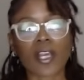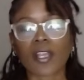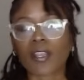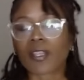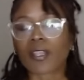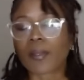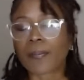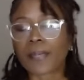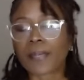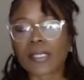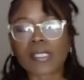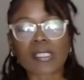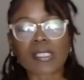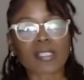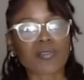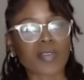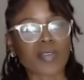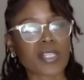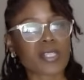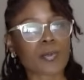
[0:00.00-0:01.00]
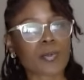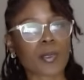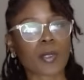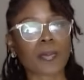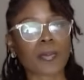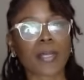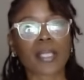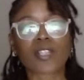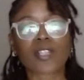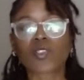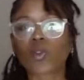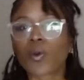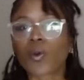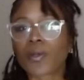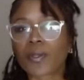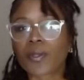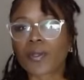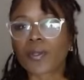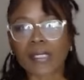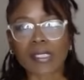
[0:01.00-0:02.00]
their business Facebook page, or
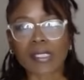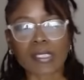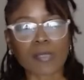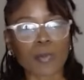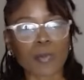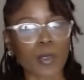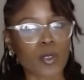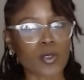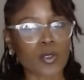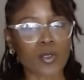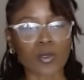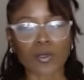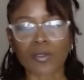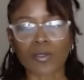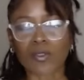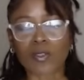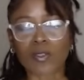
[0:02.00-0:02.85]
their business personal,